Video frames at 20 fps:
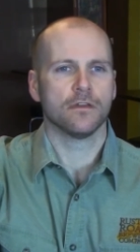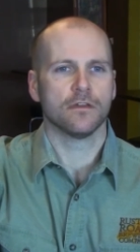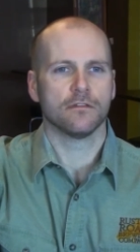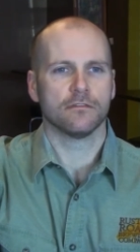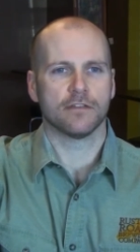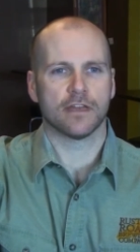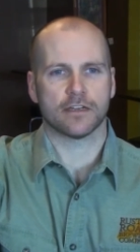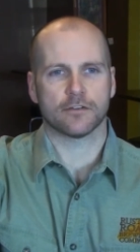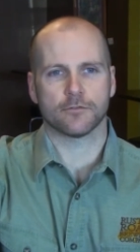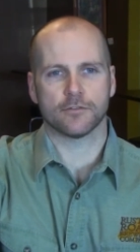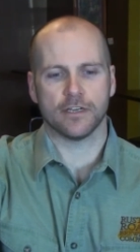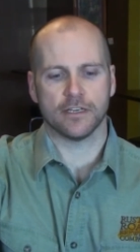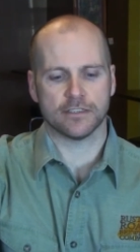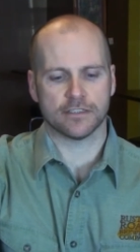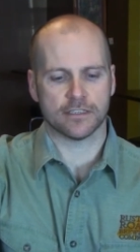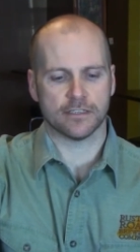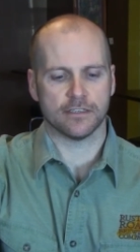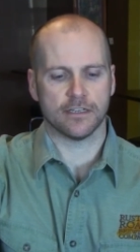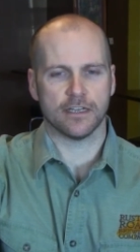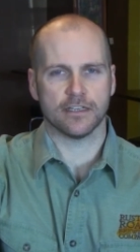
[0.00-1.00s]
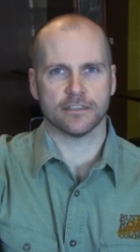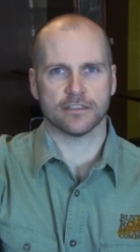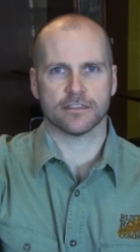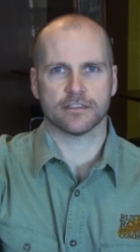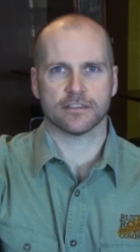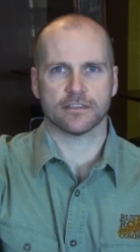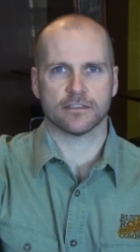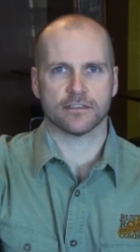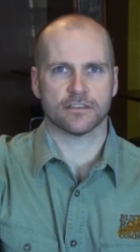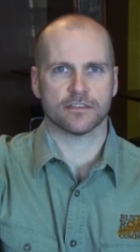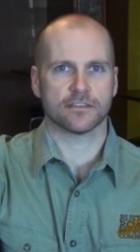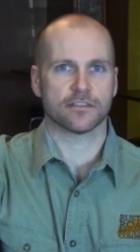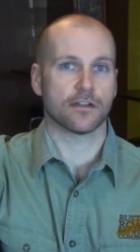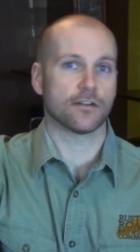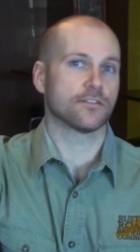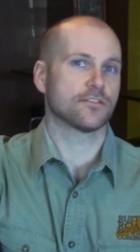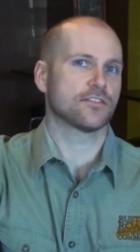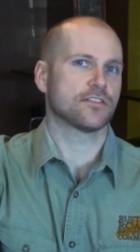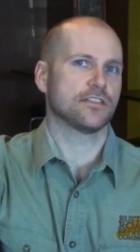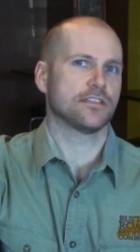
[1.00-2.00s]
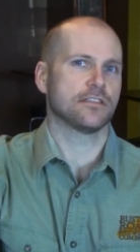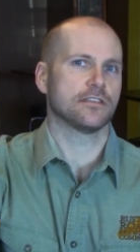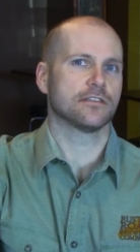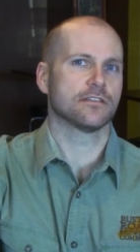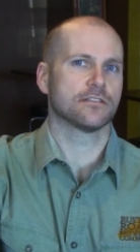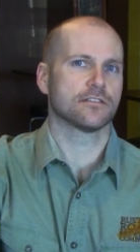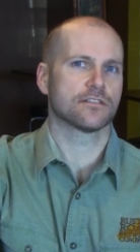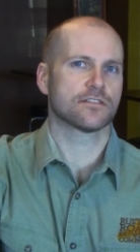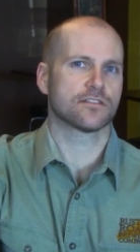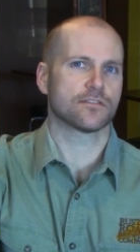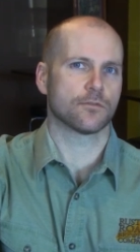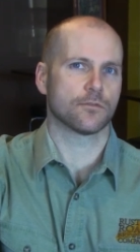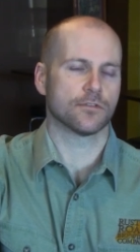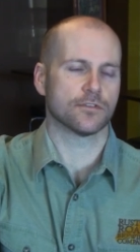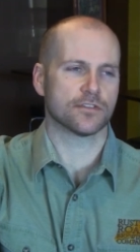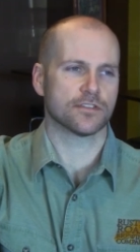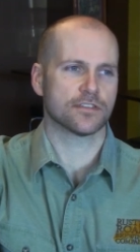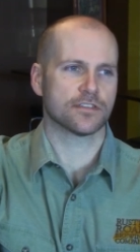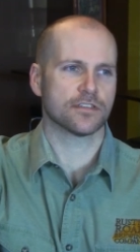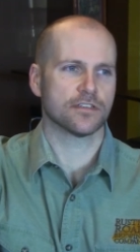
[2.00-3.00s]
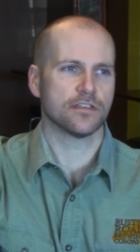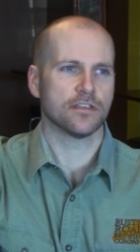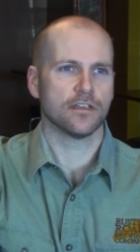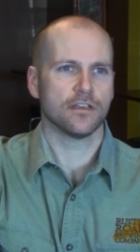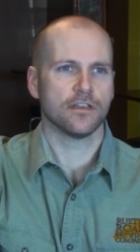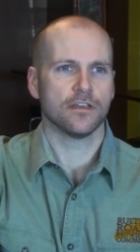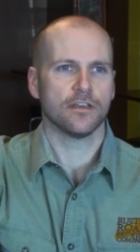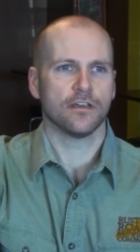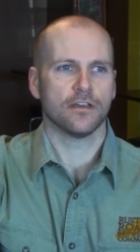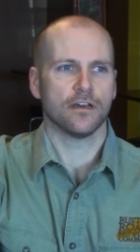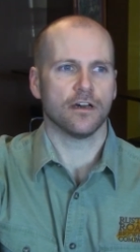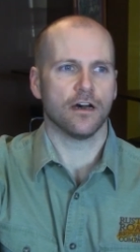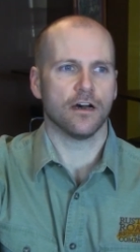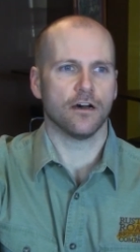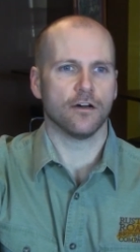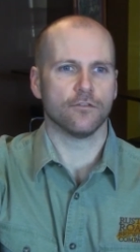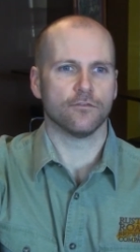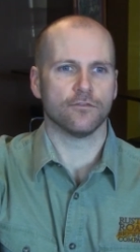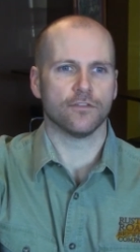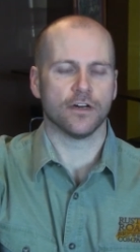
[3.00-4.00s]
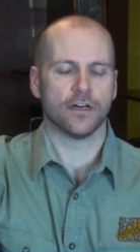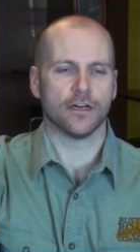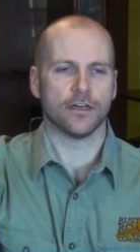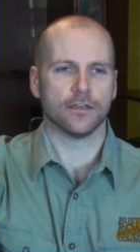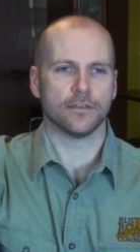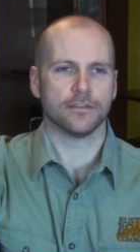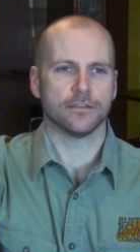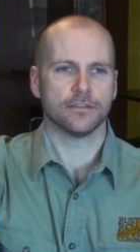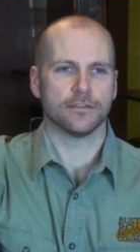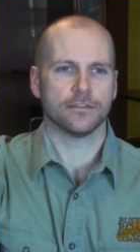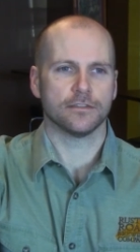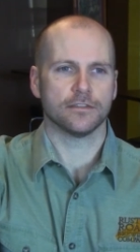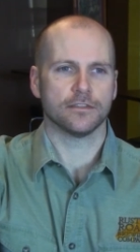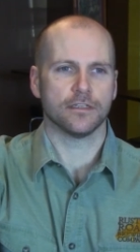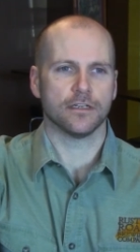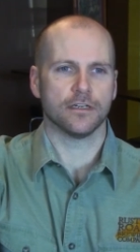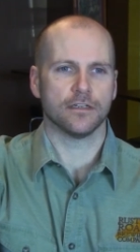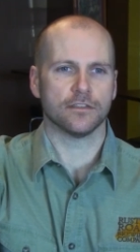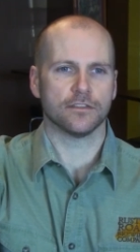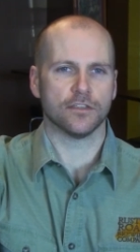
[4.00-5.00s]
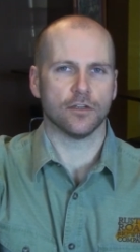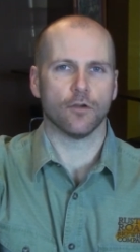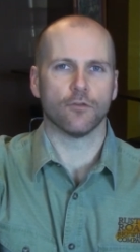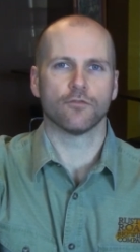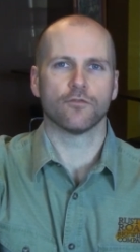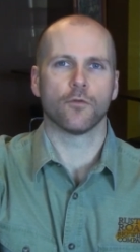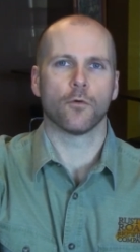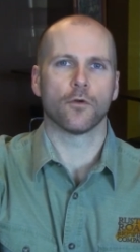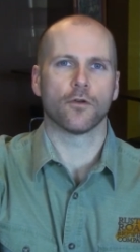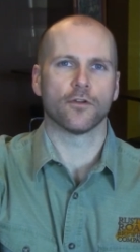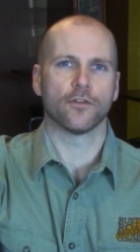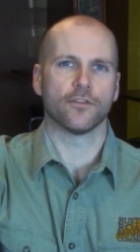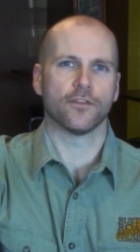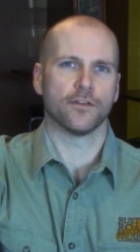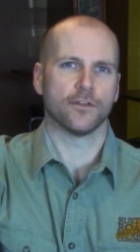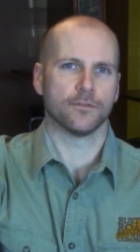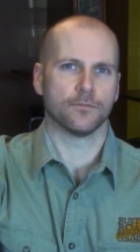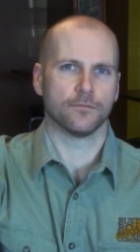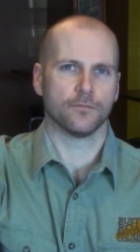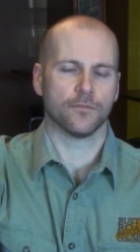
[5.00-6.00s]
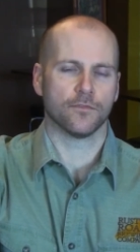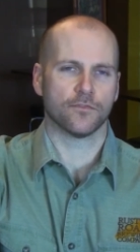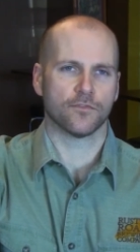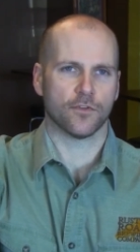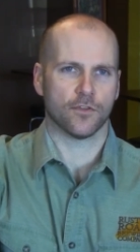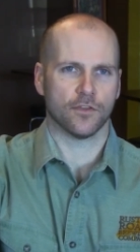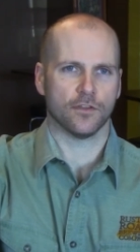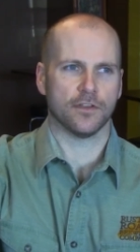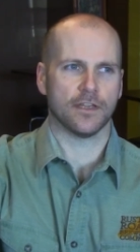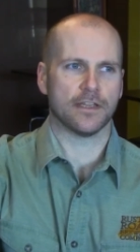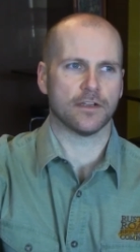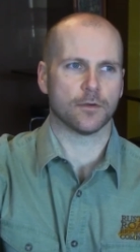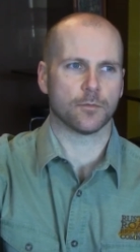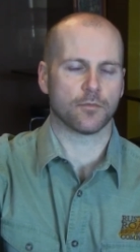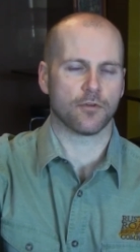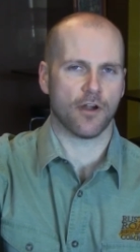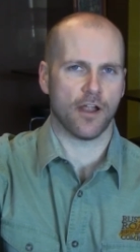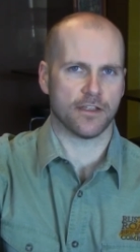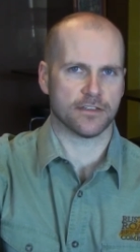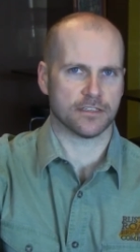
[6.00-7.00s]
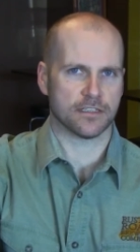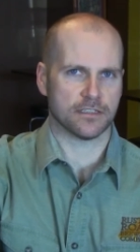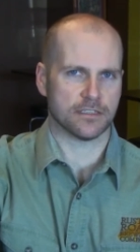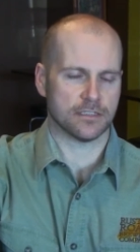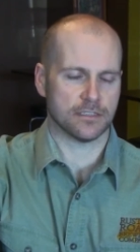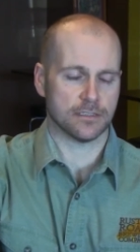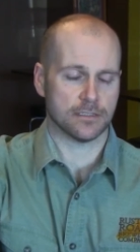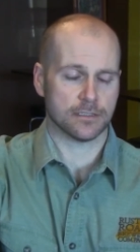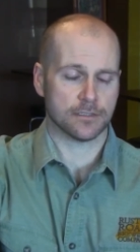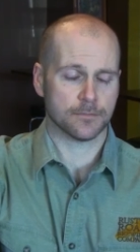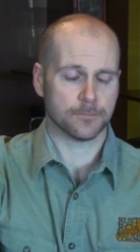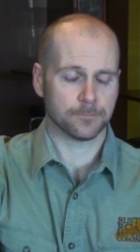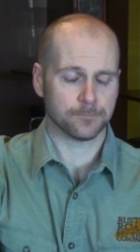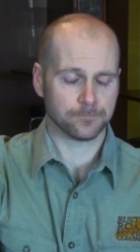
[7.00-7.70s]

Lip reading: And that creates a nice starchy source of for the later processes.